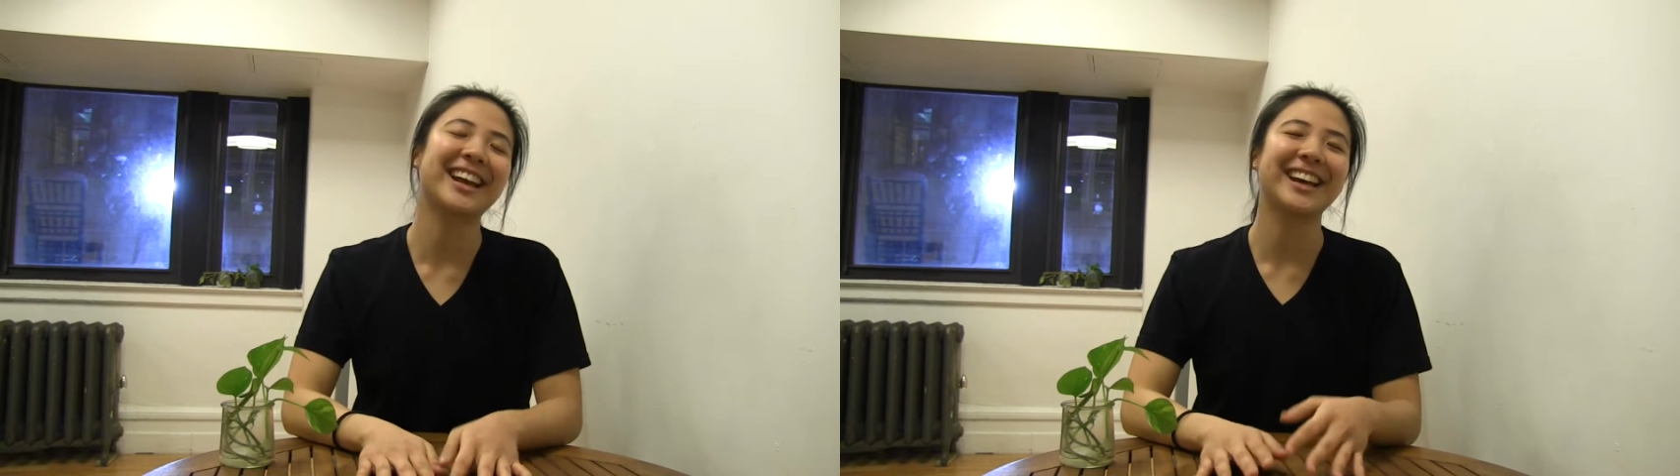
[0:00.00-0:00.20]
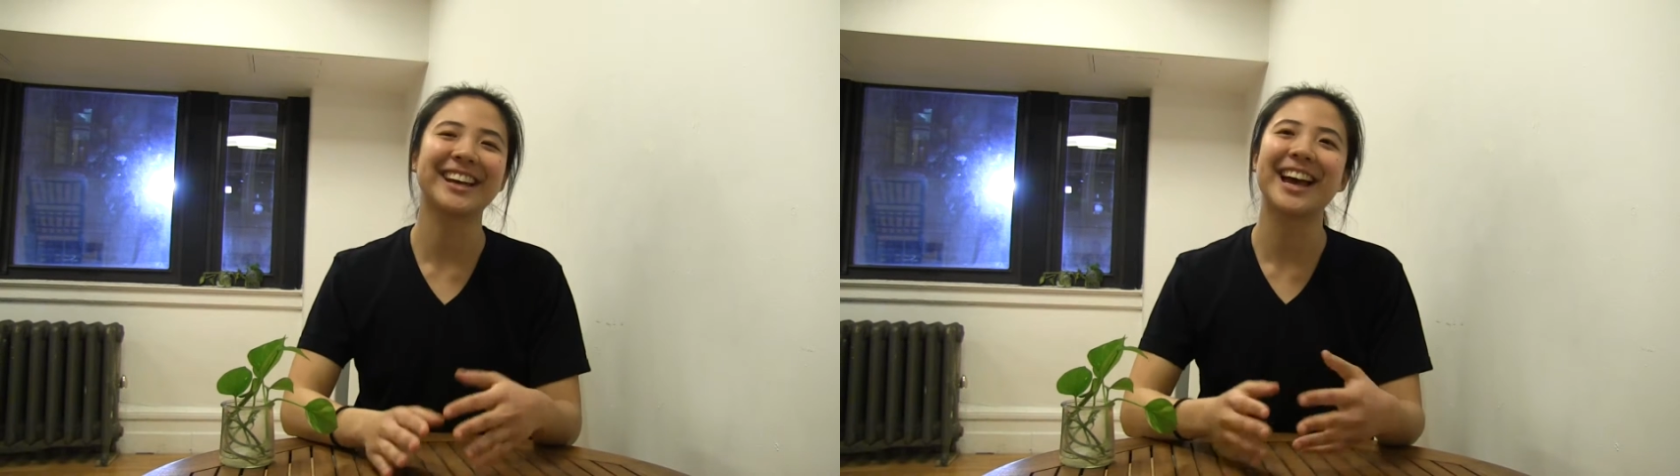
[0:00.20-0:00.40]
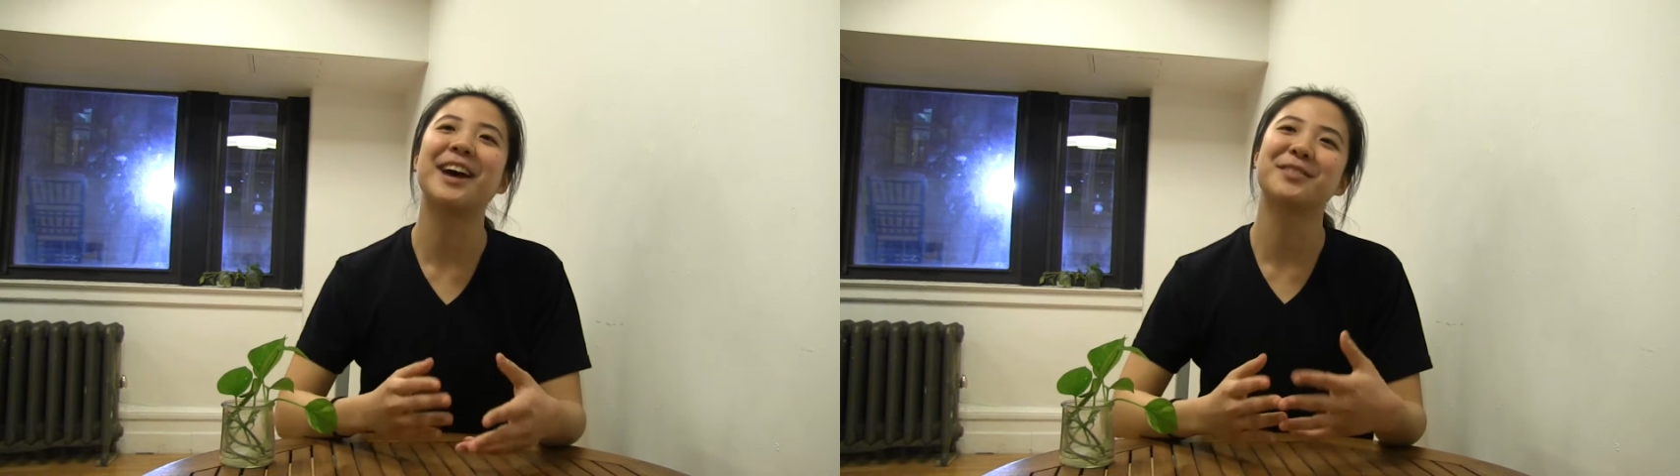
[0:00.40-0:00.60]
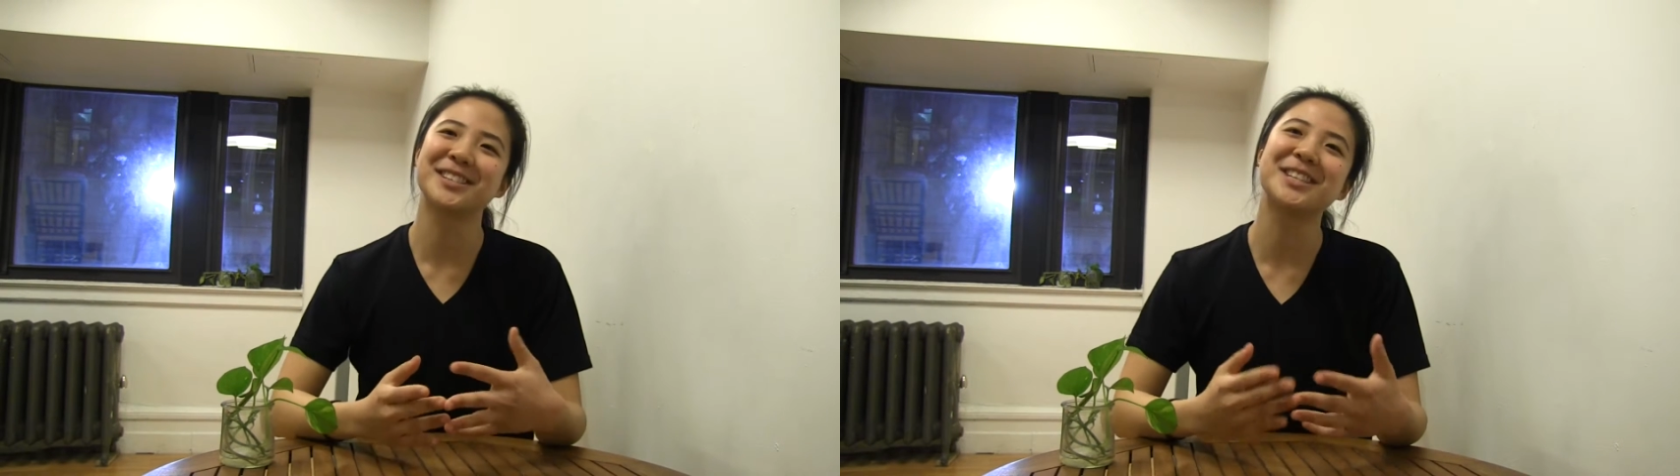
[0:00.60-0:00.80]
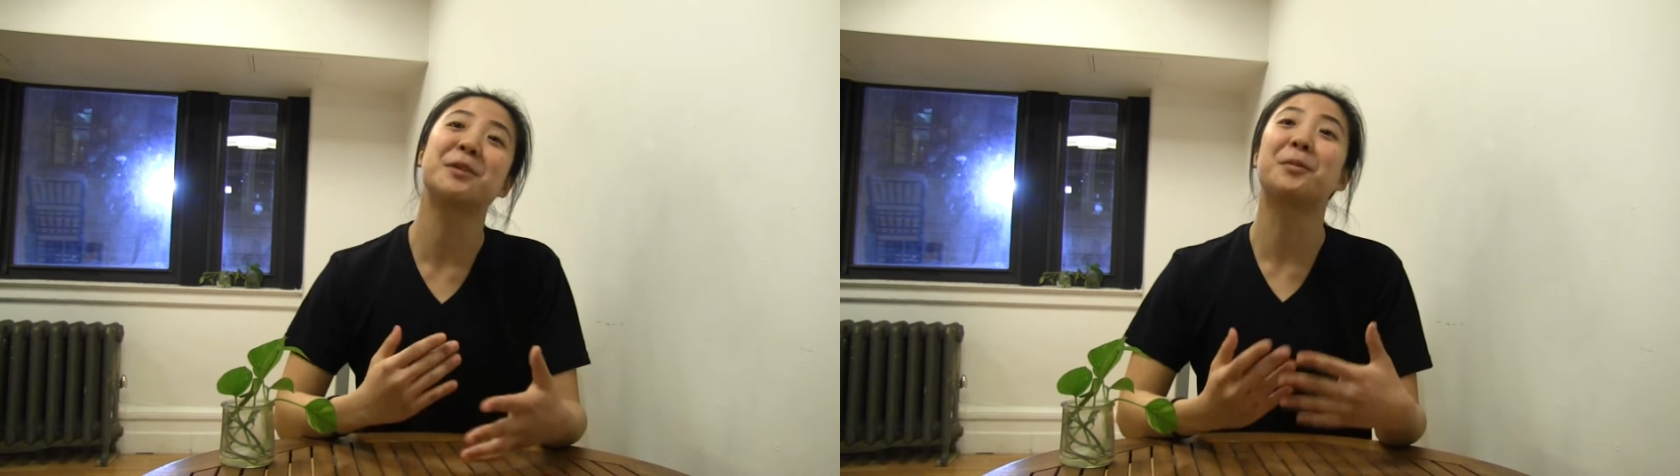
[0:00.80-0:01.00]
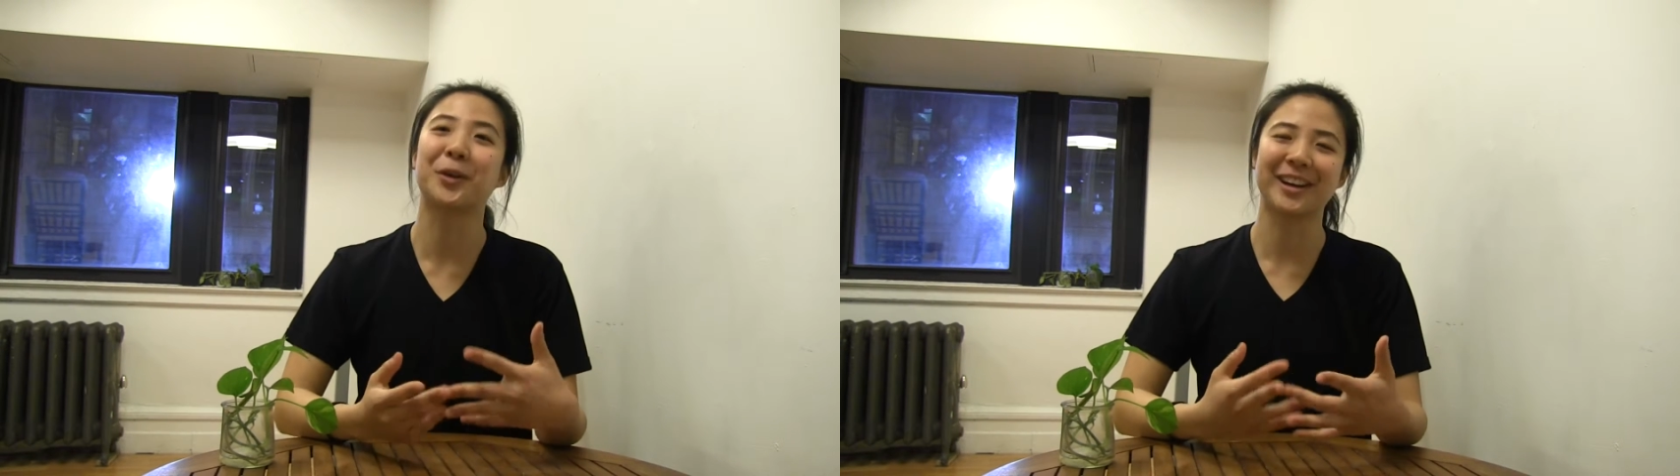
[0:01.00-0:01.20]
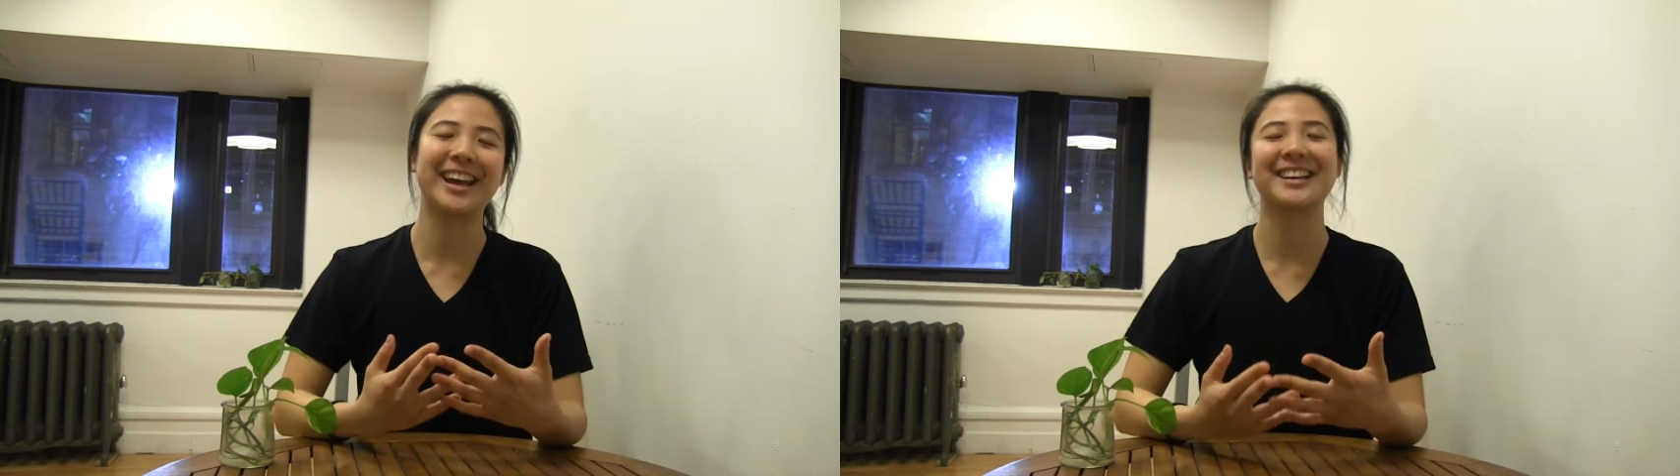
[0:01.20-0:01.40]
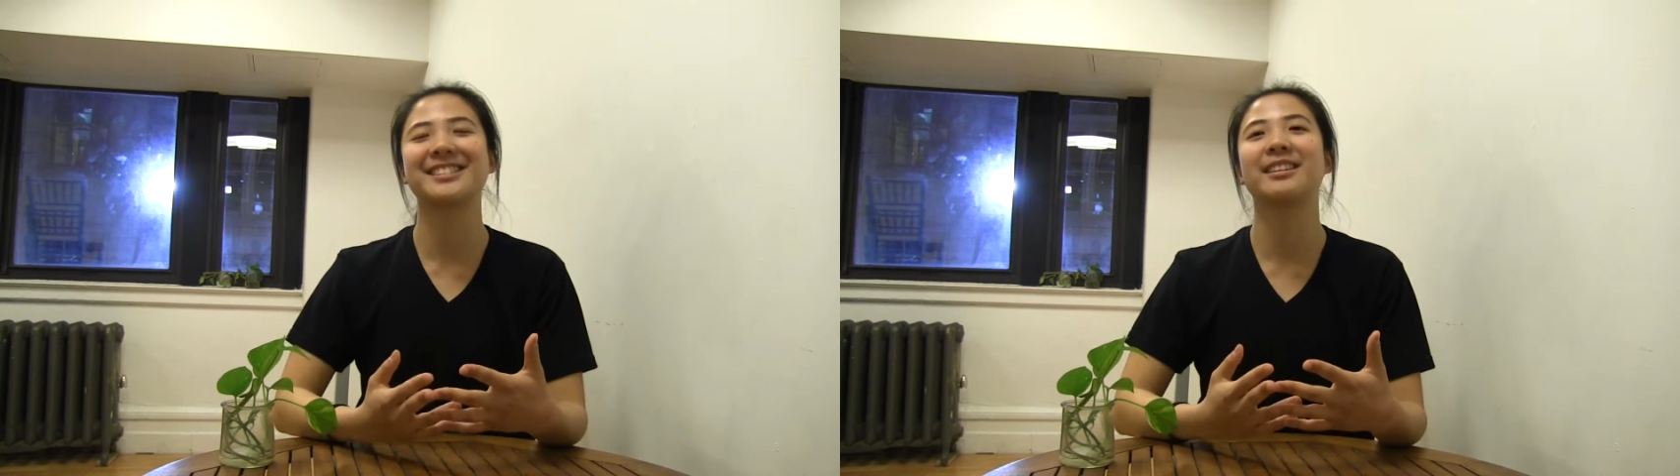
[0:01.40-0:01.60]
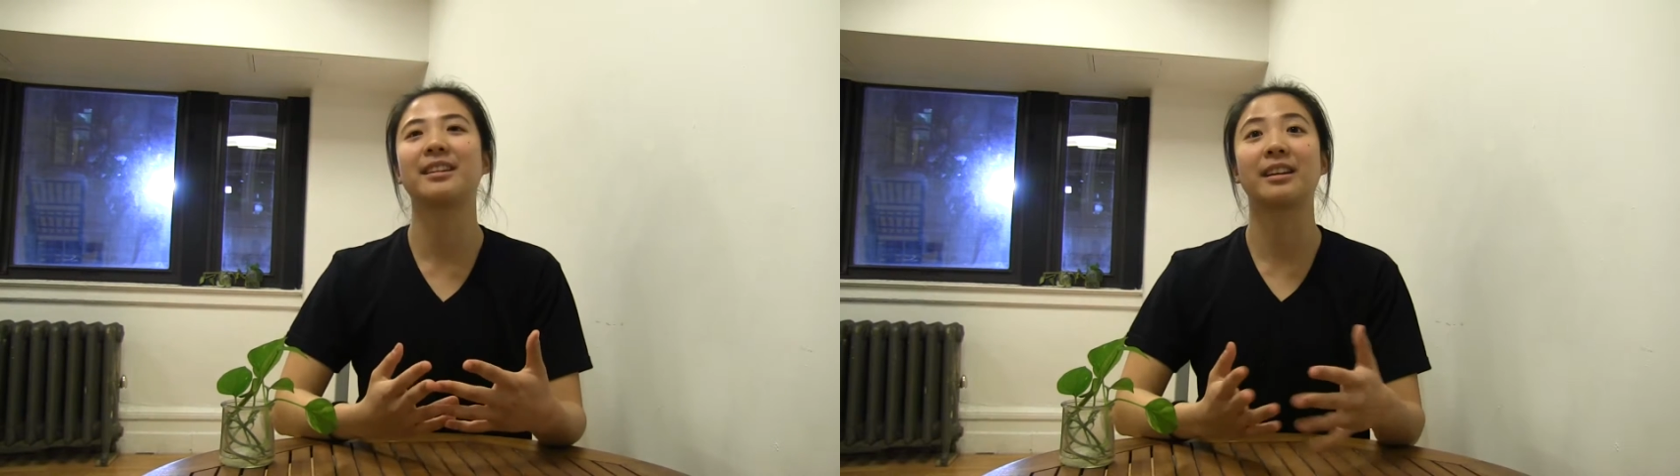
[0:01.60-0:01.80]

I have a Singaporean accent,